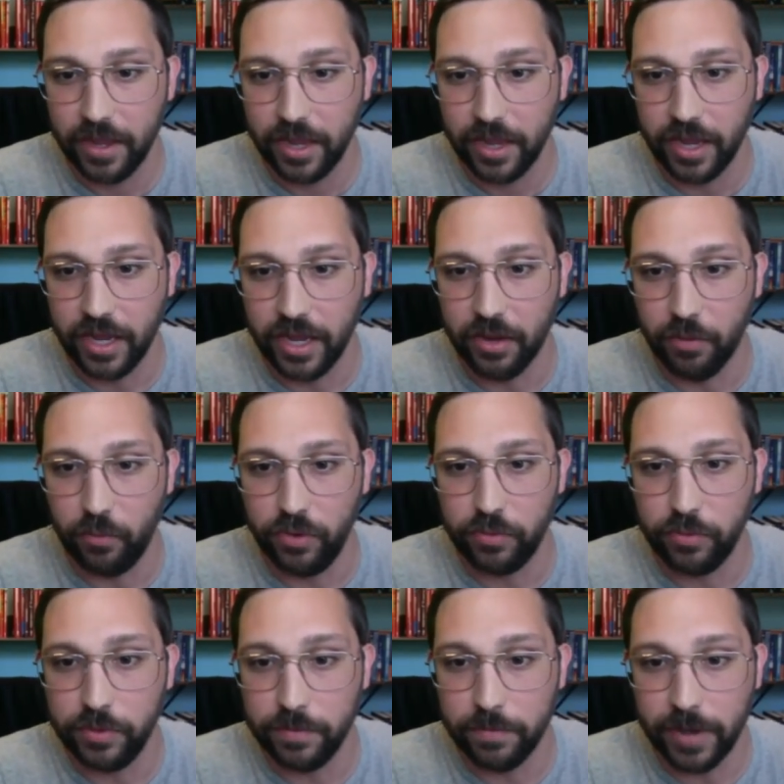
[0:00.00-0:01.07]
And we will
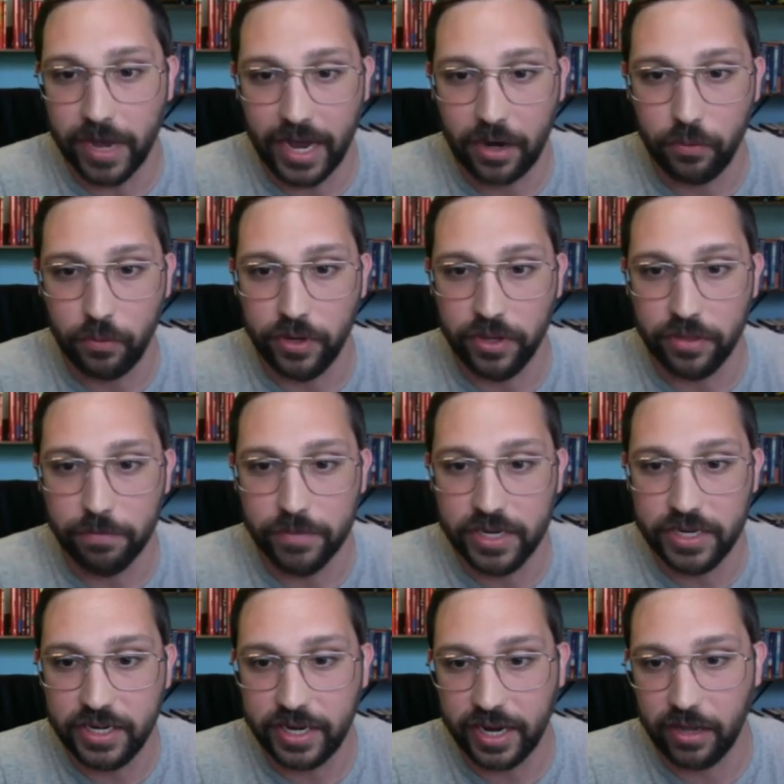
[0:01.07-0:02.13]
be back with
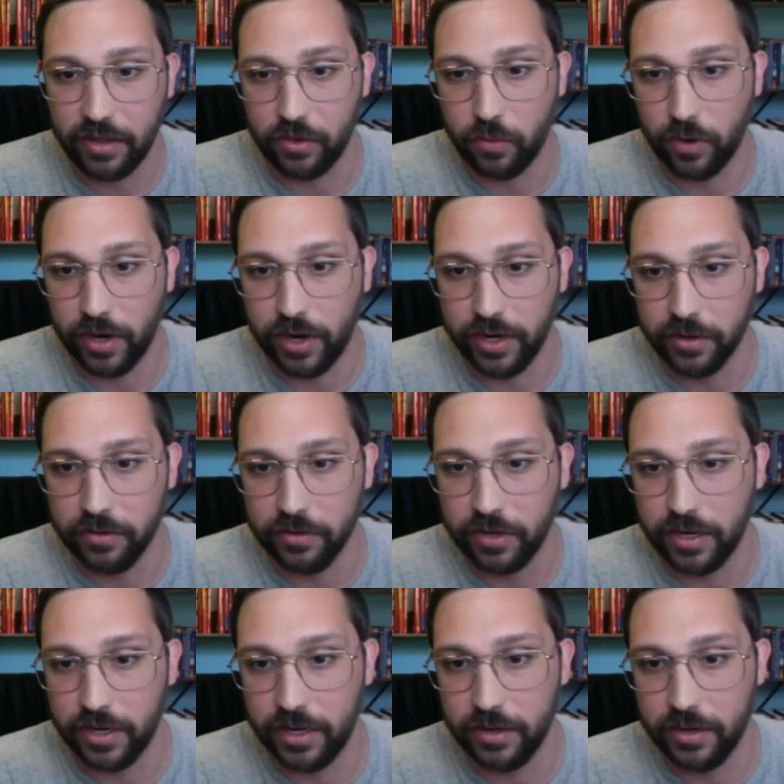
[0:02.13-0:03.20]
Mindy Calaguire,
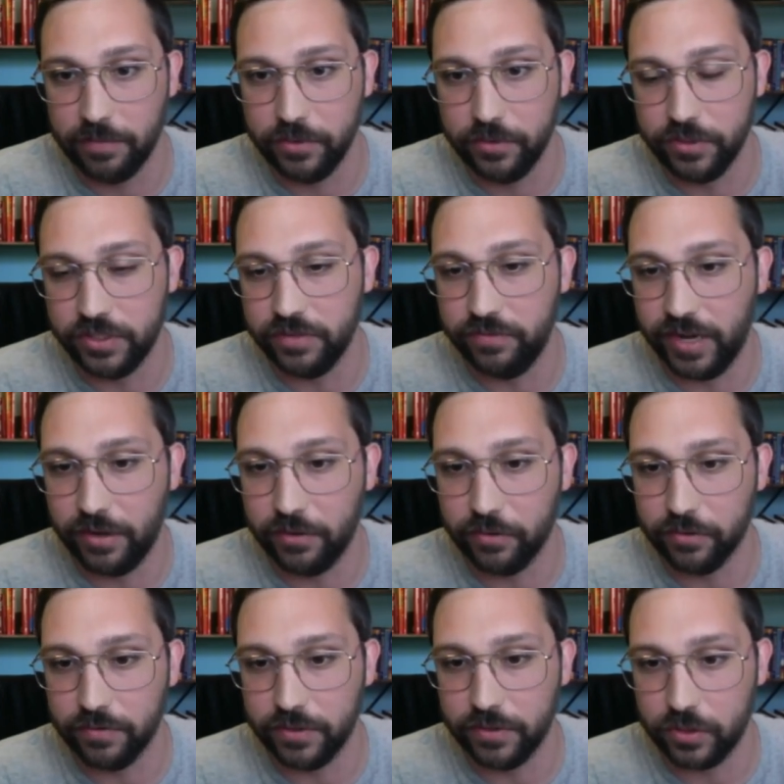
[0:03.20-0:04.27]
who is the founder
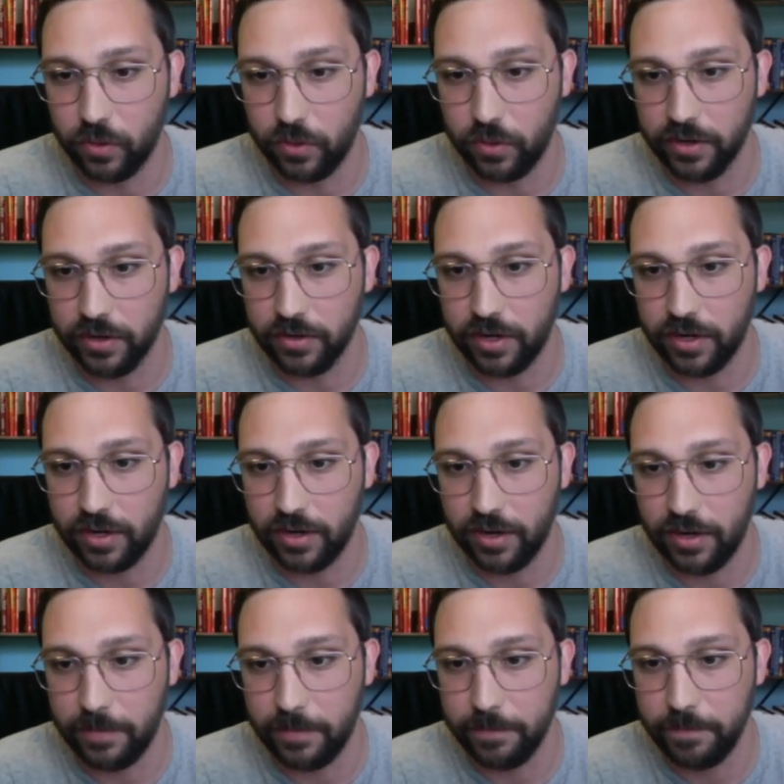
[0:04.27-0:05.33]
of
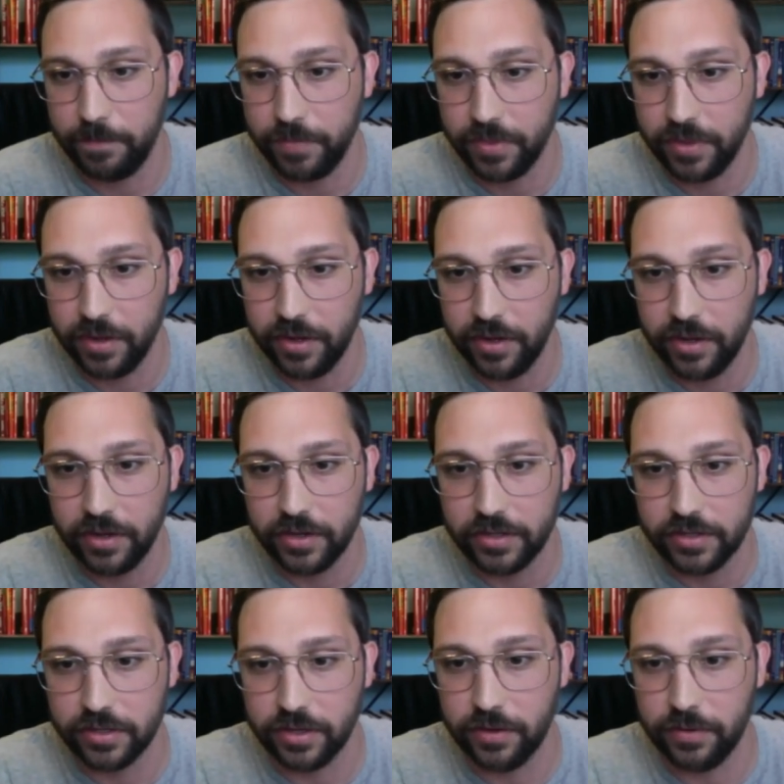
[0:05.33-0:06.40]
soulcare.com.
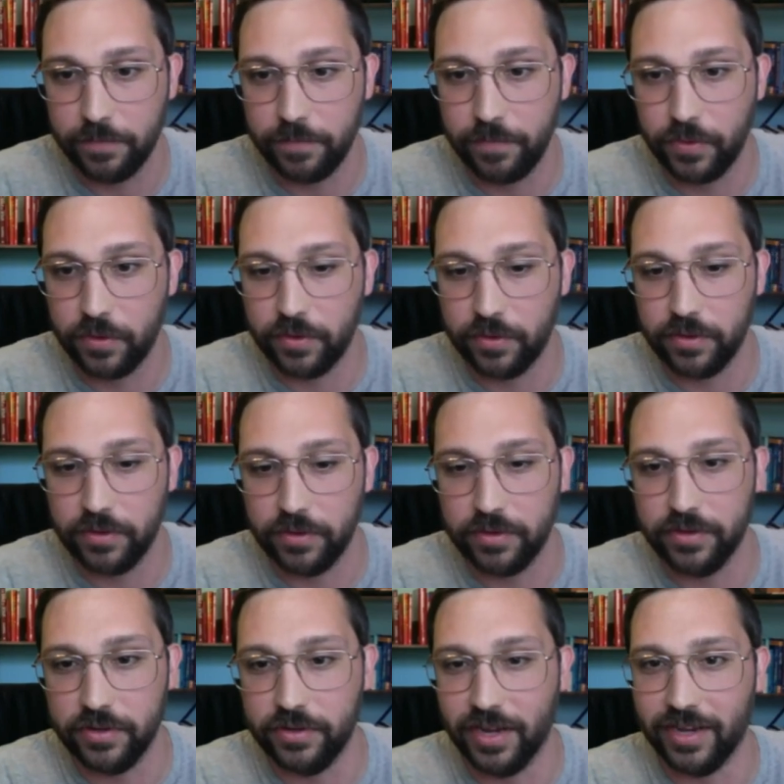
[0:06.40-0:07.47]
So
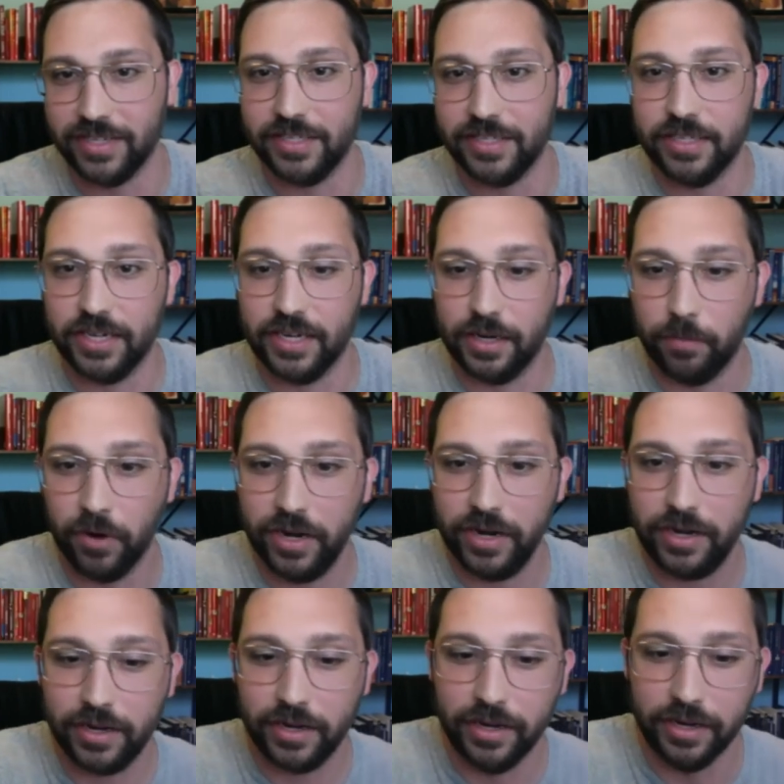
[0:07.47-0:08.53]
you guys can take a
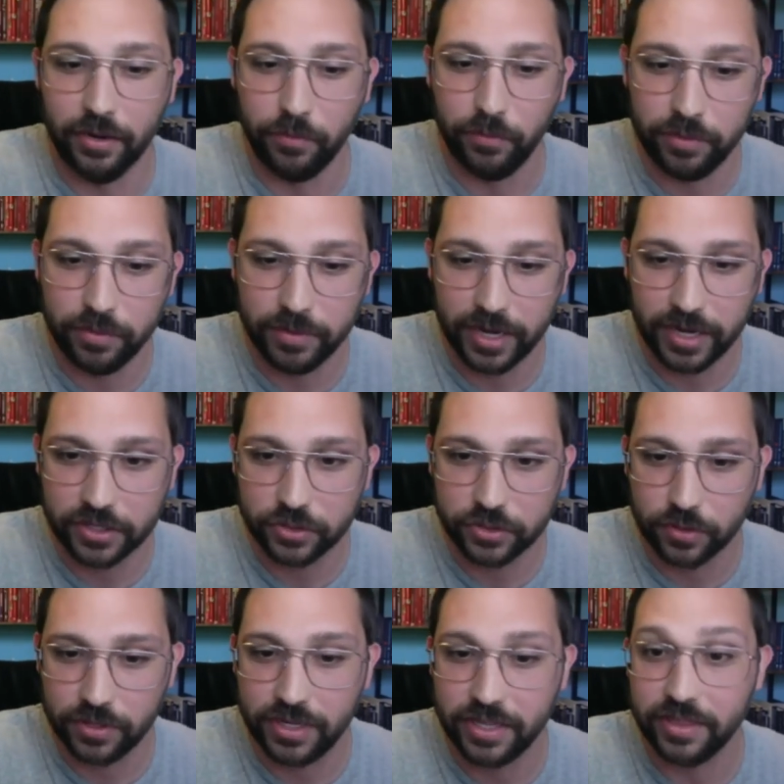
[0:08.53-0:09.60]
break and we'll be back
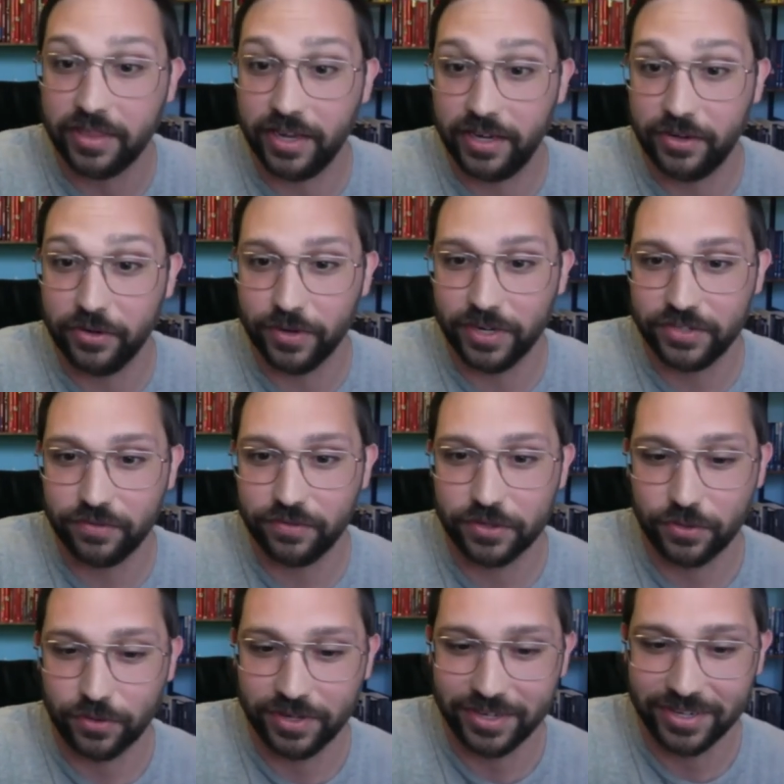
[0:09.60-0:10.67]
shortly. And thank you, Rich, for
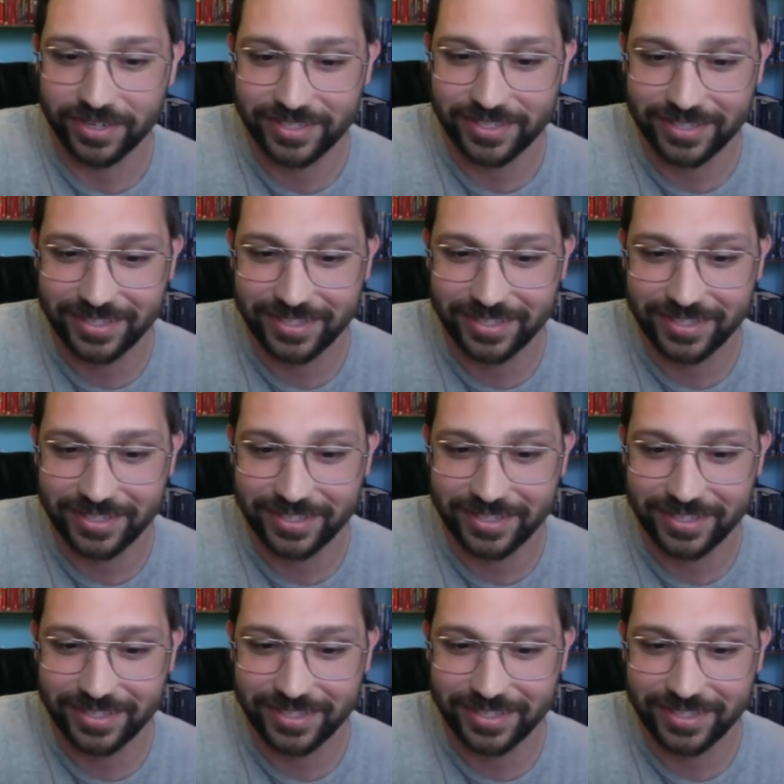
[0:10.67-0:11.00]
joining us.